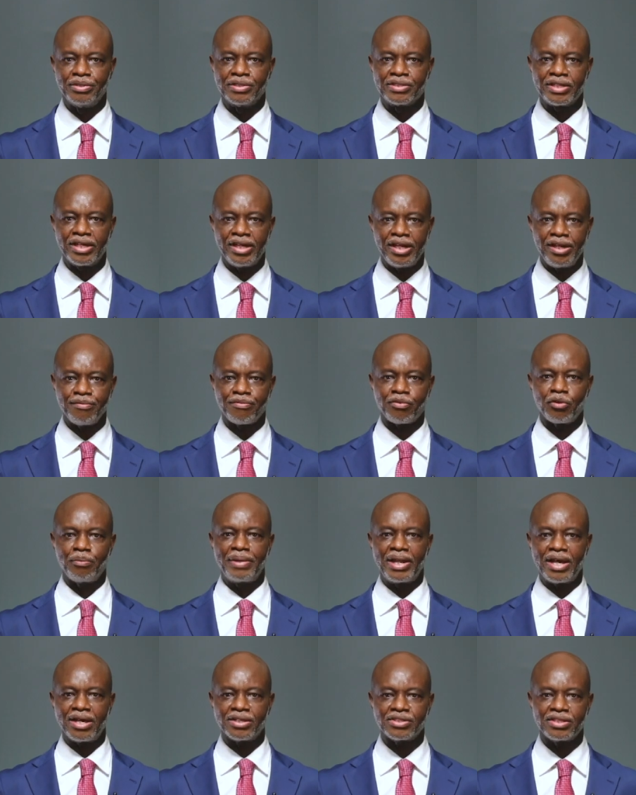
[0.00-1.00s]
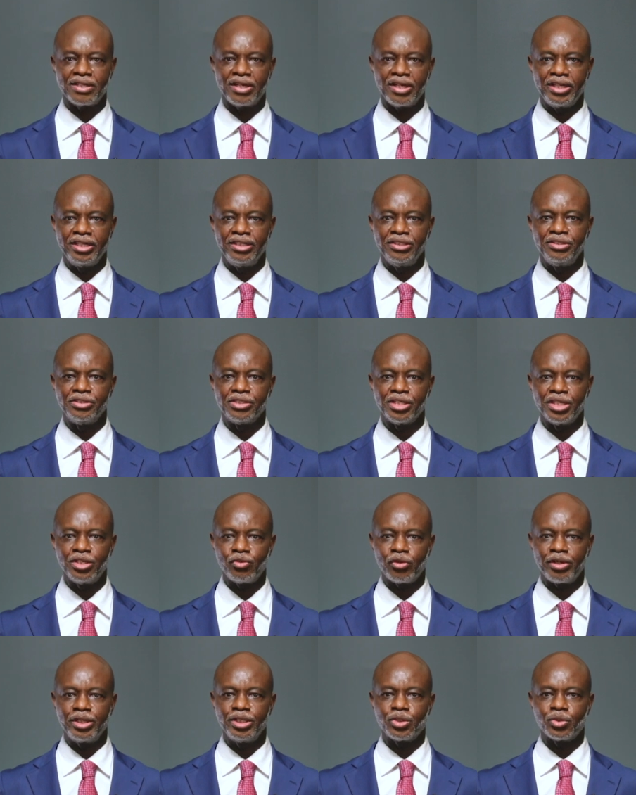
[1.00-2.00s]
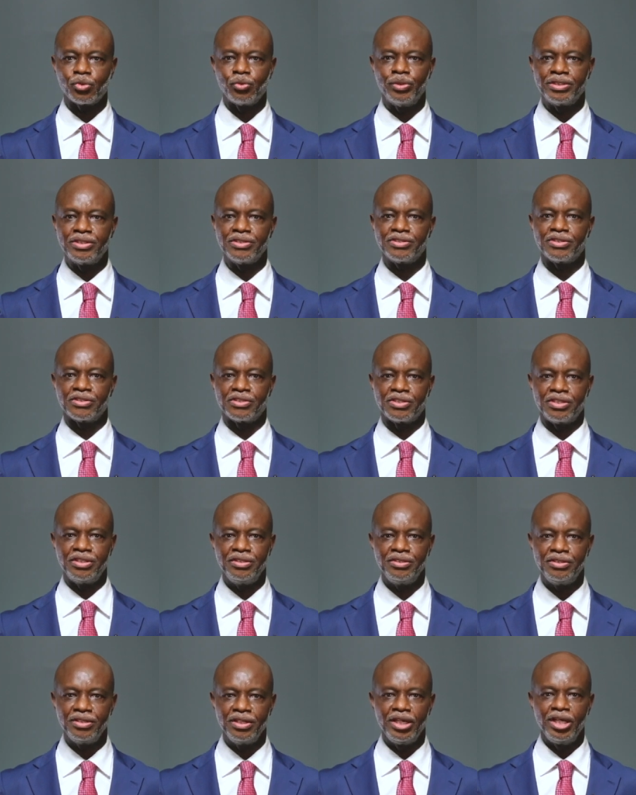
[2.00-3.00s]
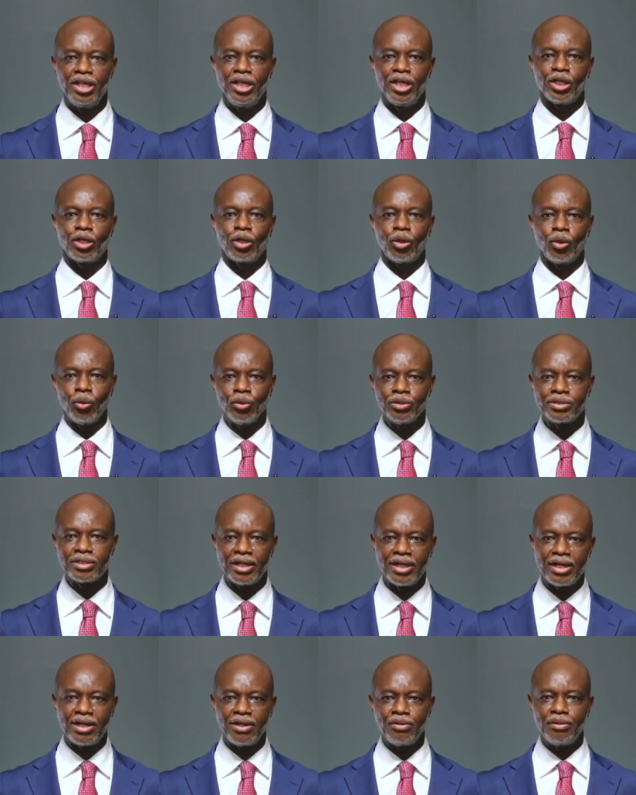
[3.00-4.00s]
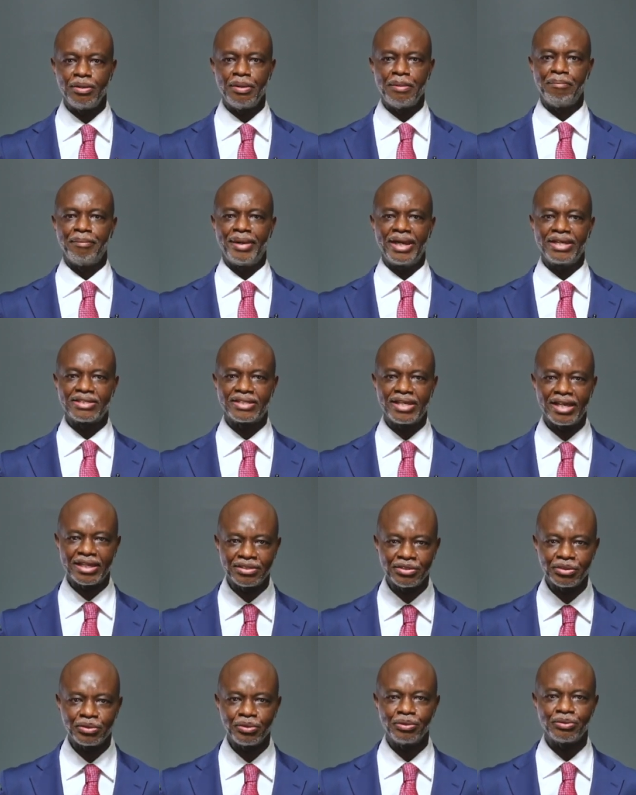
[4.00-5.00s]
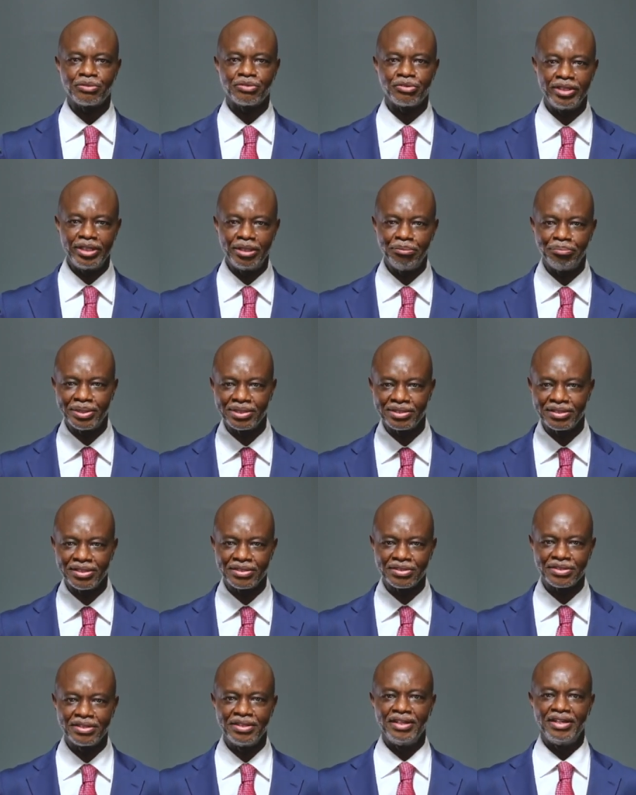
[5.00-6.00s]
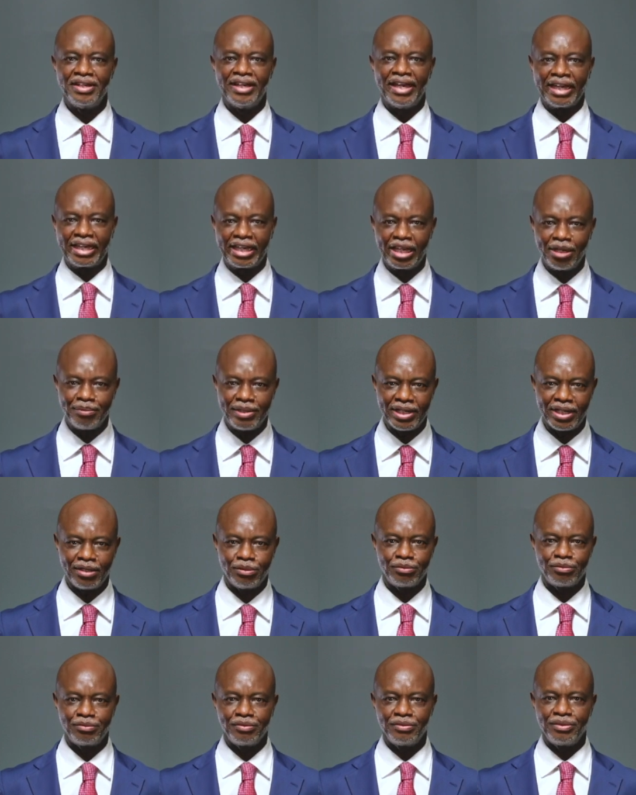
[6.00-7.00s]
resigned from NASA in January 2016, closed down my technical training business and came down.